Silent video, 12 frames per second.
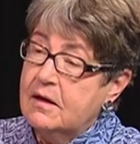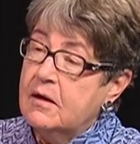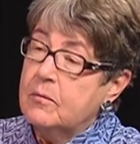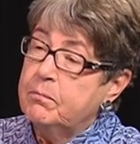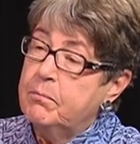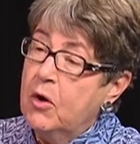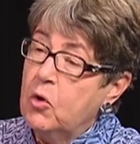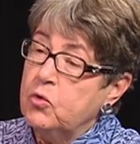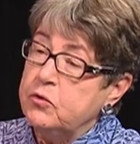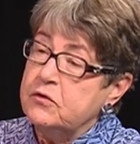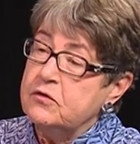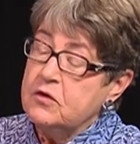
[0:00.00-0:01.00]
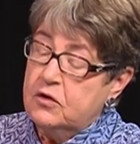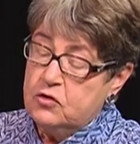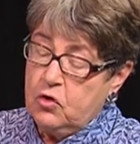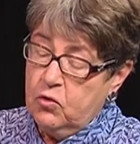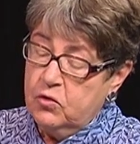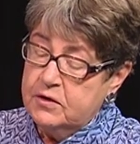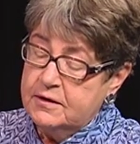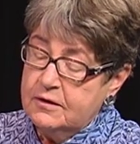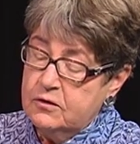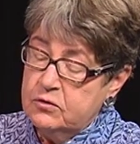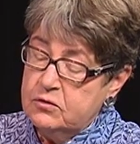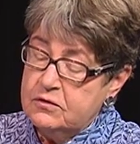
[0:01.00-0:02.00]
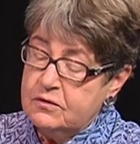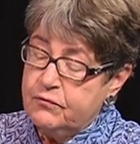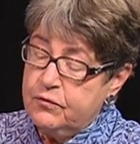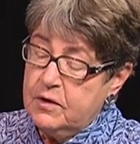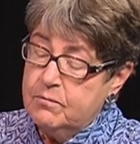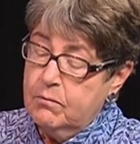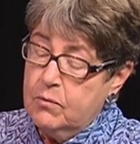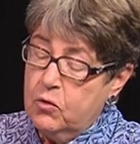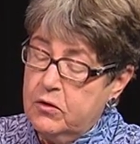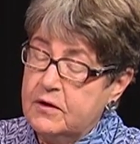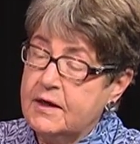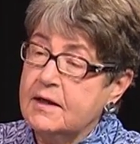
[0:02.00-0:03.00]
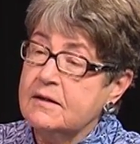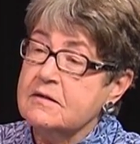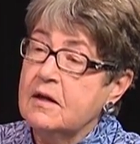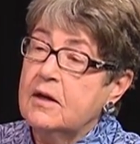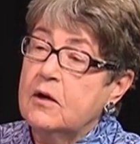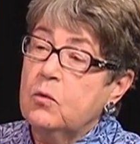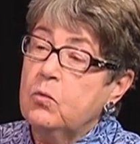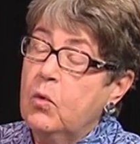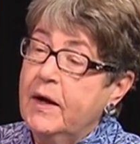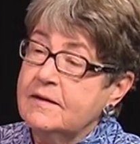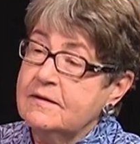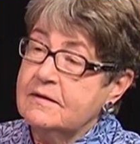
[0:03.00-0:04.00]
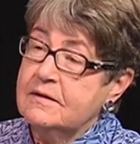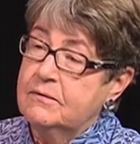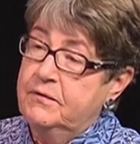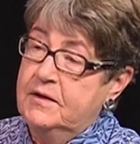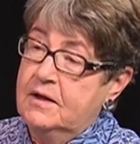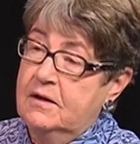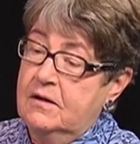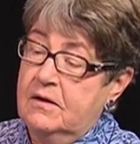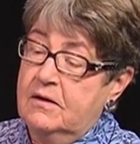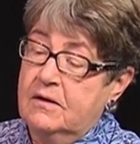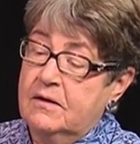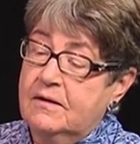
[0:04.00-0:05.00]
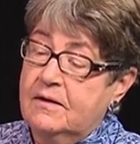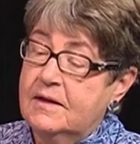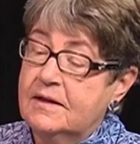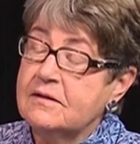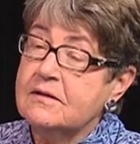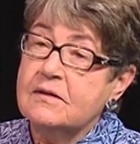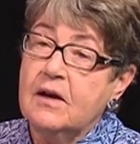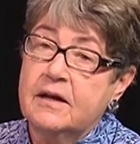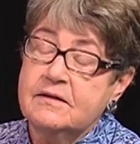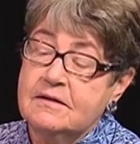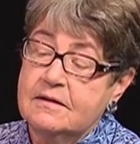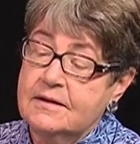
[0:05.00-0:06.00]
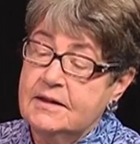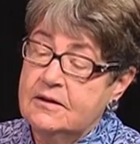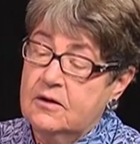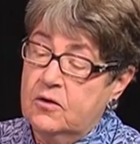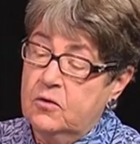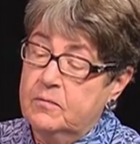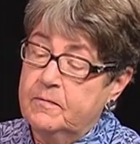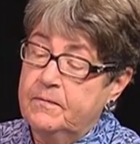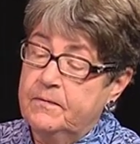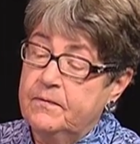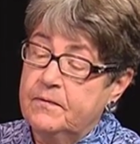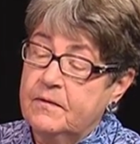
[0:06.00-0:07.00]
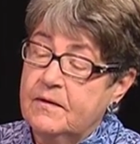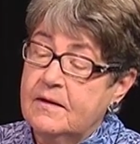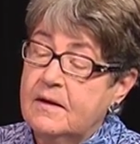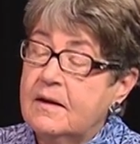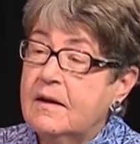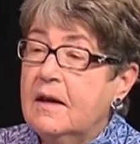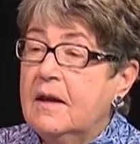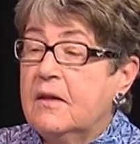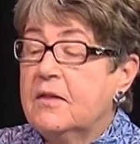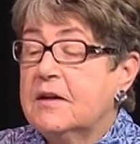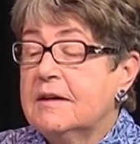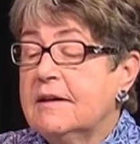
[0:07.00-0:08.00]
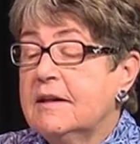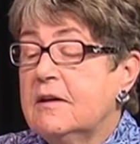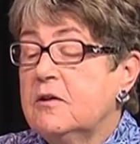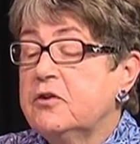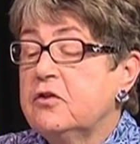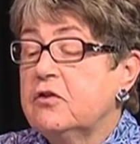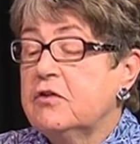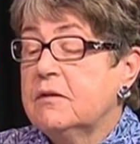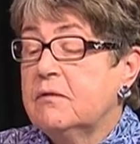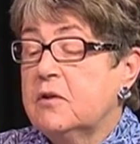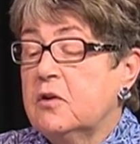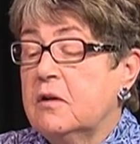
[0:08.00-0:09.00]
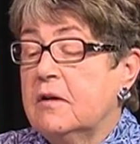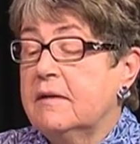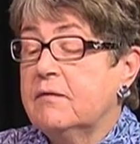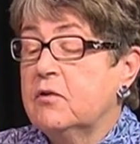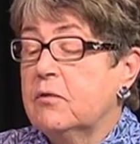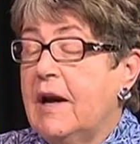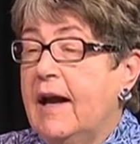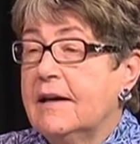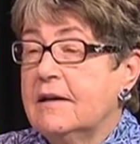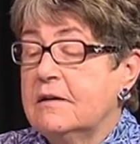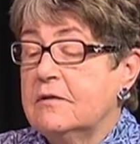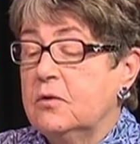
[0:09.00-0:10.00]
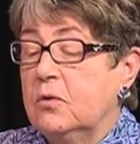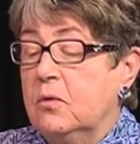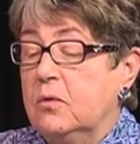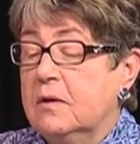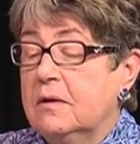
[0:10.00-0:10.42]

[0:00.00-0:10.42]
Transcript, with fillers: boats torn loose from moorings west of here in Sausalito. The little shiver of gratitude,